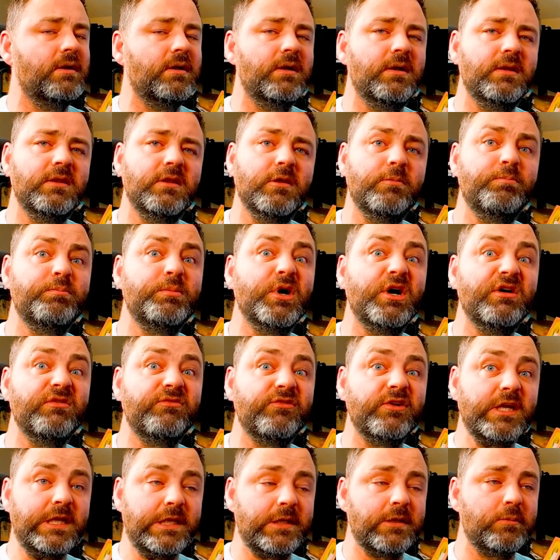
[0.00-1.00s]
the
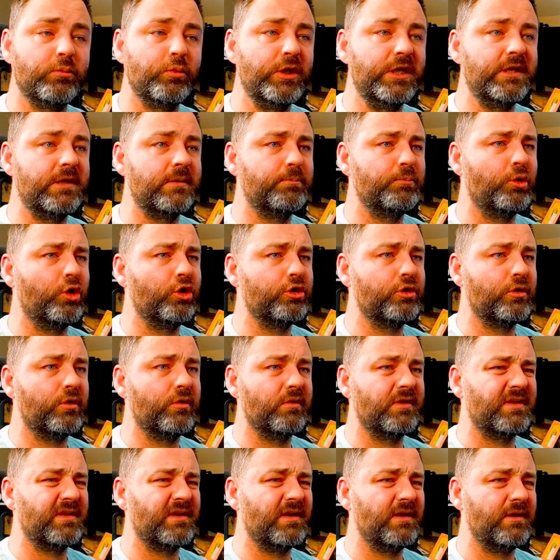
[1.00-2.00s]
perfect sweet spot
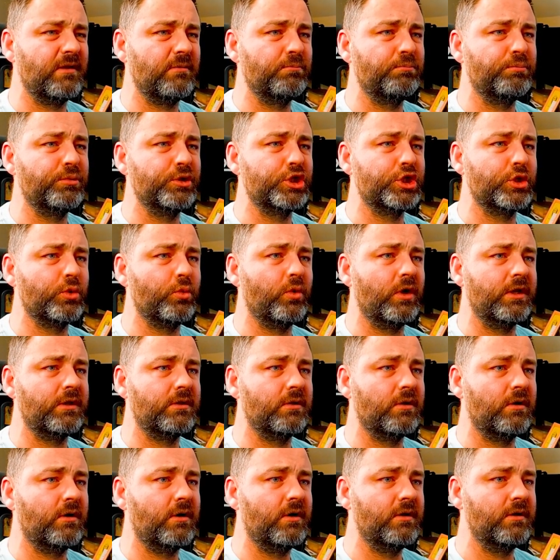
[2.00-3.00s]
because I can push quite
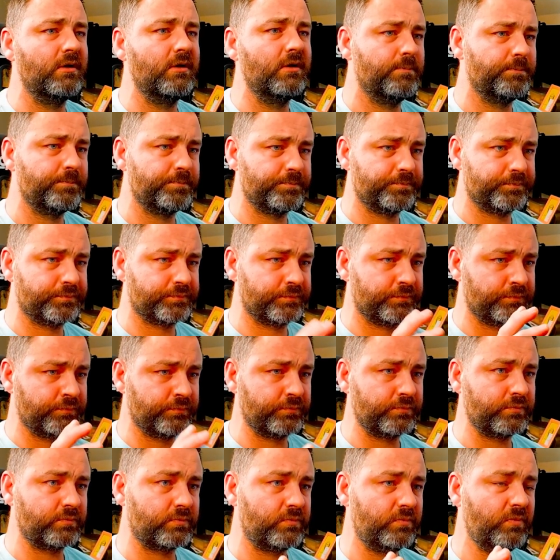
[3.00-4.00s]
hard.
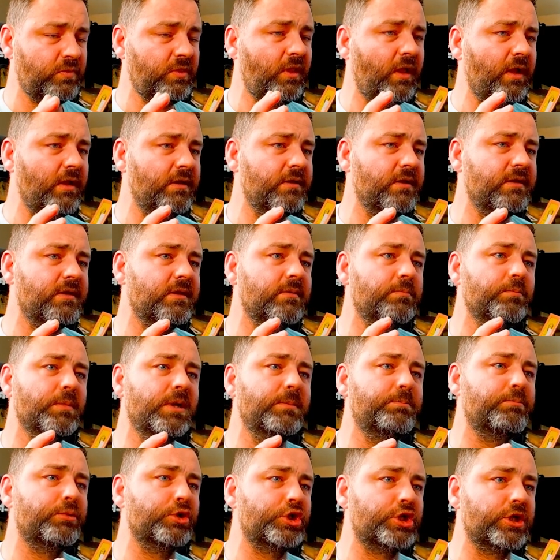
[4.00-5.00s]
This is me
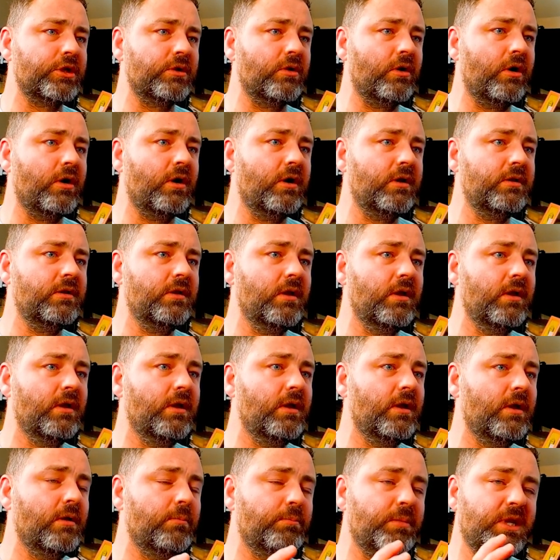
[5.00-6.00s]
pushing hard,
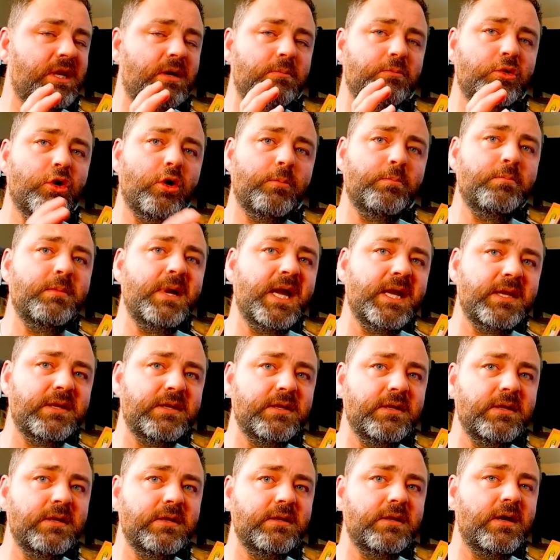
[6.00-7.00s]
but I'm not
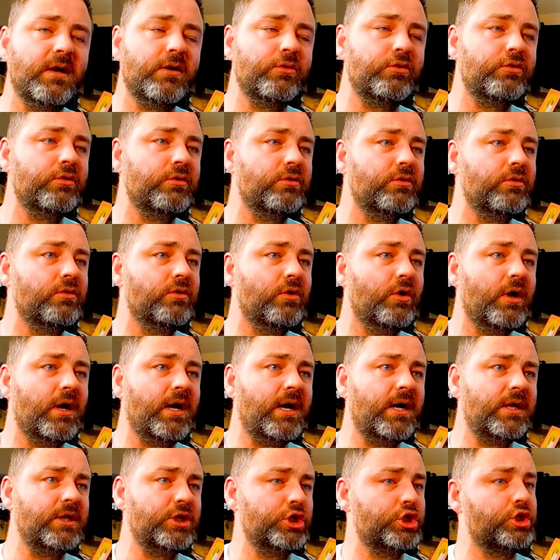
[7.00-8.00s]
maxing it out to
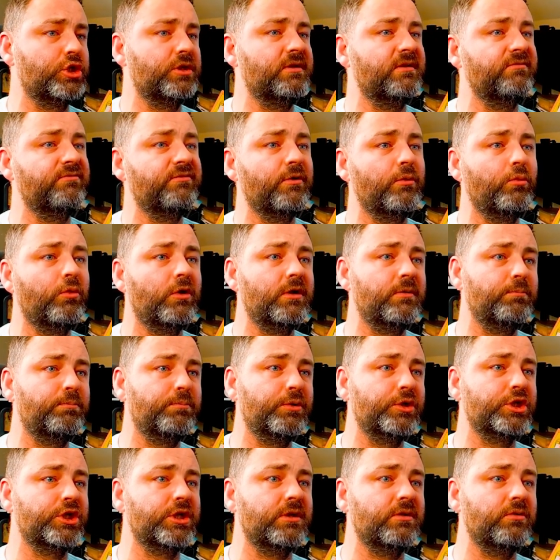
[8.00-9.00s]
100. If I want to
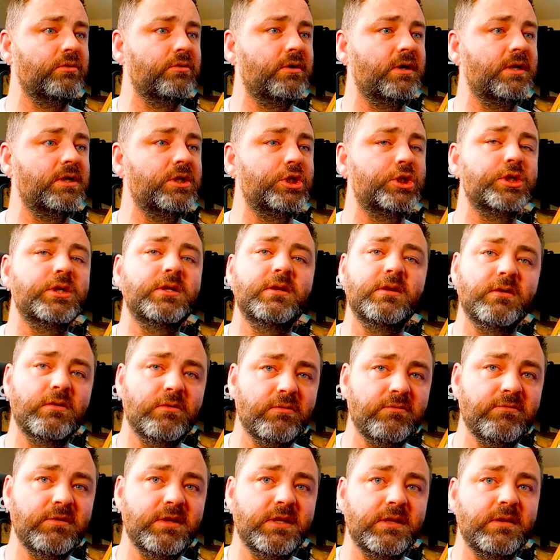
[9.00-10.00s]
push it to 100,
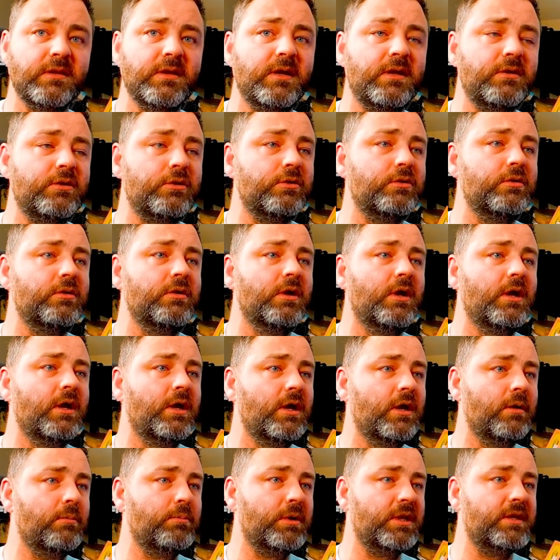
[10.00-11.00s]
obviously I do.
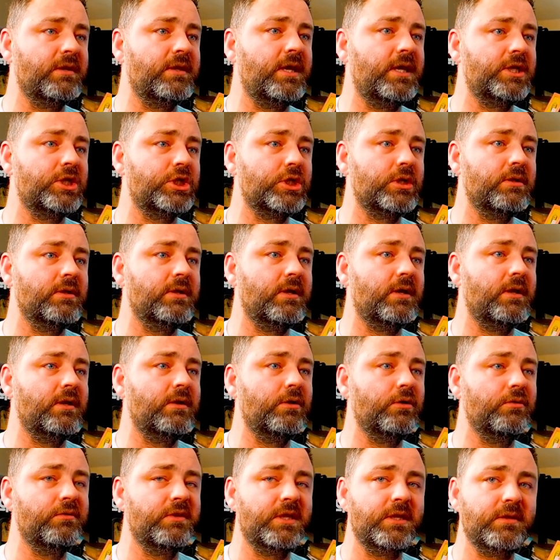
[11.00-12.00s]
But naturally, I
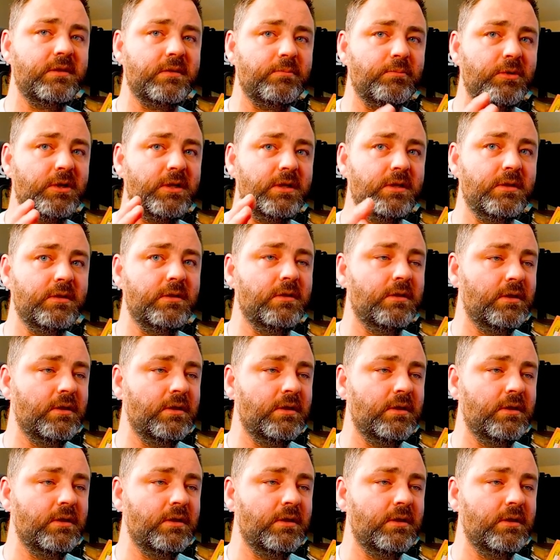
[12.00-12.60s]
know that's my,